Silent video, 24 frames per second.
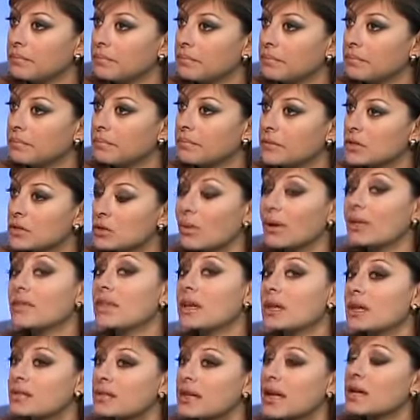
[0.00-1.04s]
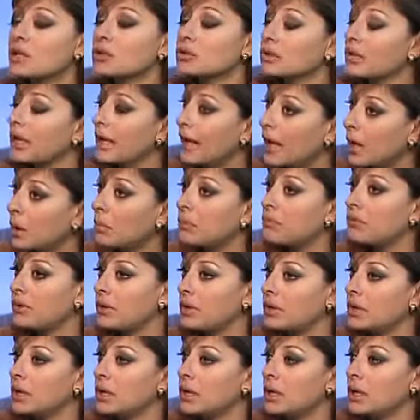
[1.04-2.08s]
Mm -hmm. So I think it's actually
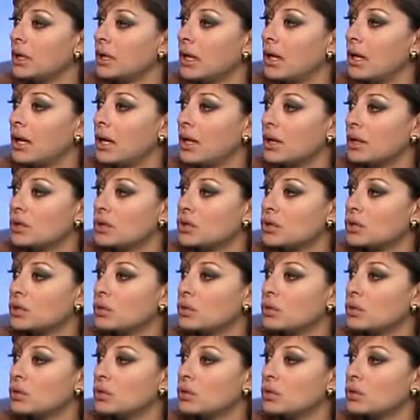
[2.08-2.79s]
helpful uh,